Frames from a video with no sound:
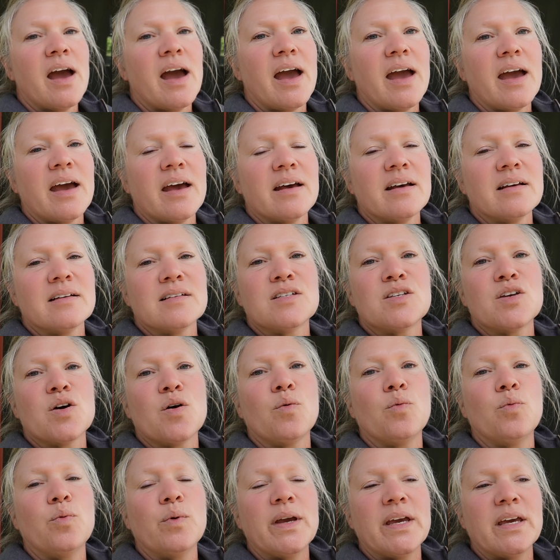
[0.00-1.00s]
as
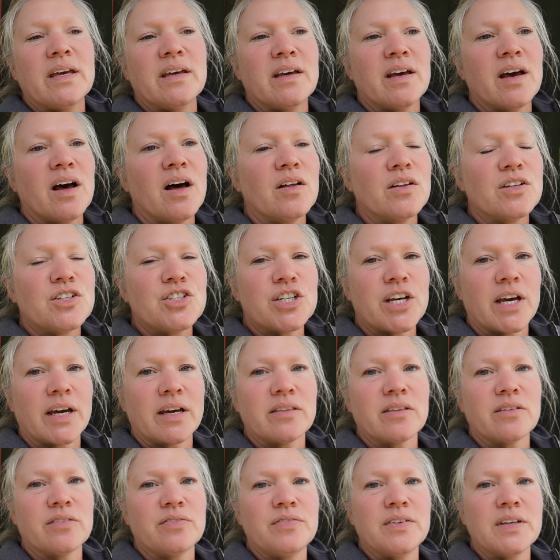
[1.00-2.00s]
we
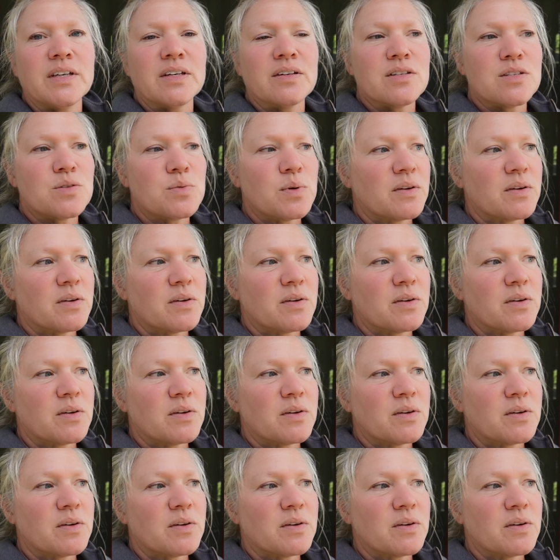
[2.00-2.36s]
check the fields.